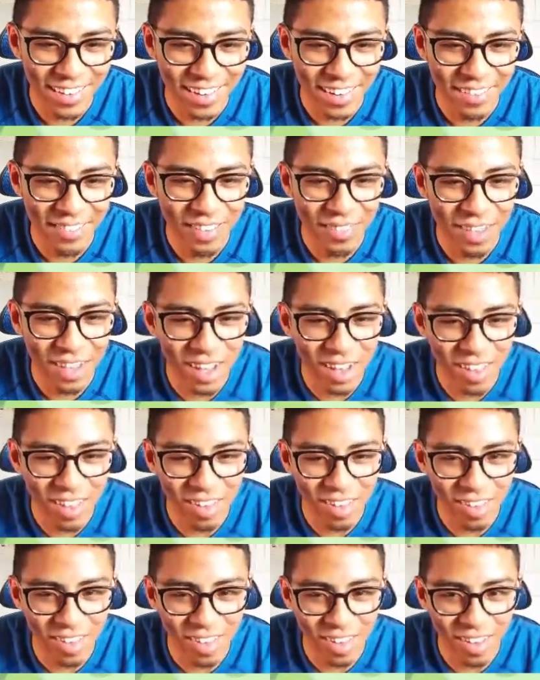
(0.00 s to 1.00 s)
I mean, if he
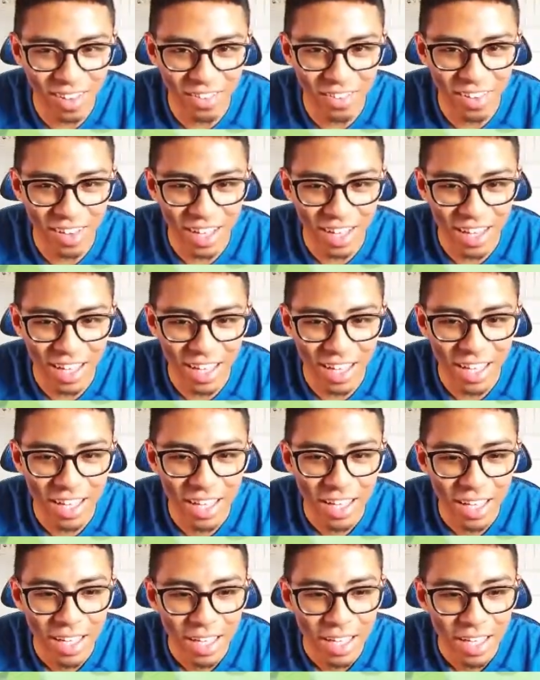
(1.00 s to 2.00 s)
continues to touch it like that.
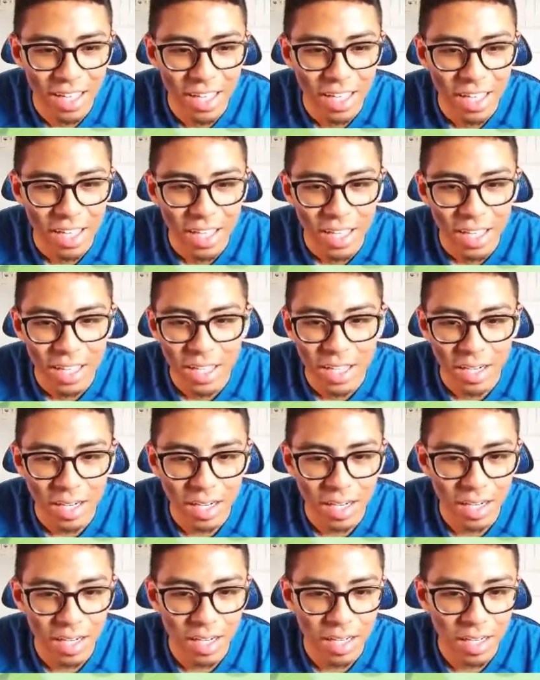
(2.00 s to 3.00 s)

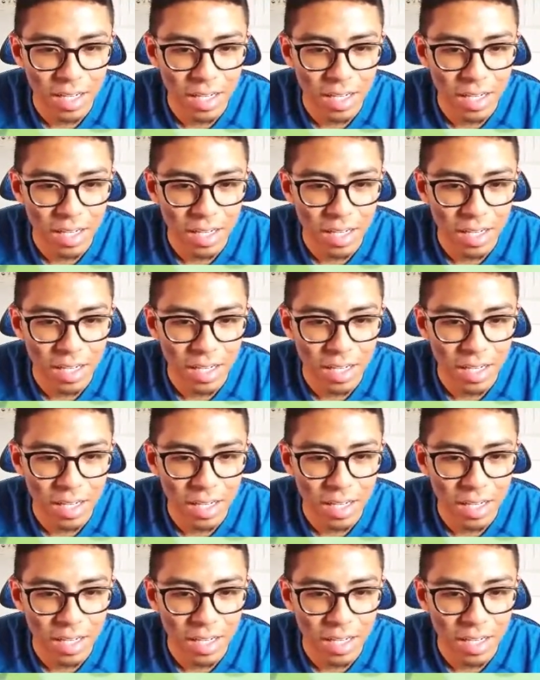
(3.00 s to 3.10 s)
Alright.